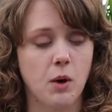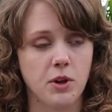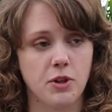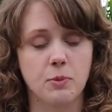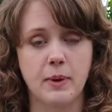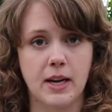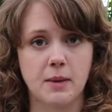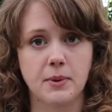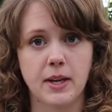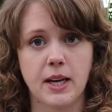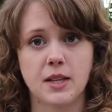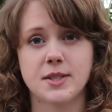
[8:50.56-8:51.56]
bedding
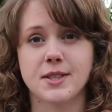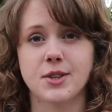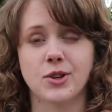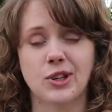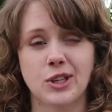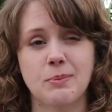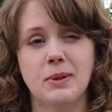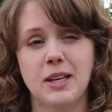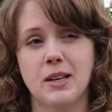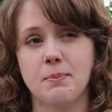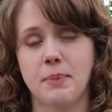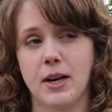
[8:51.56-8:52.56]
plants. They're going to be
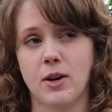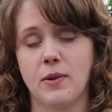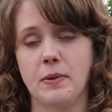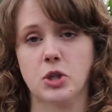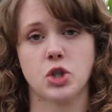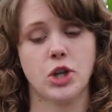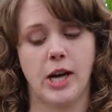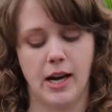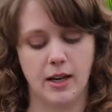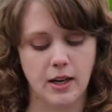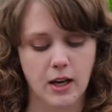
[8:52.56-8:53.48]
better in the shade.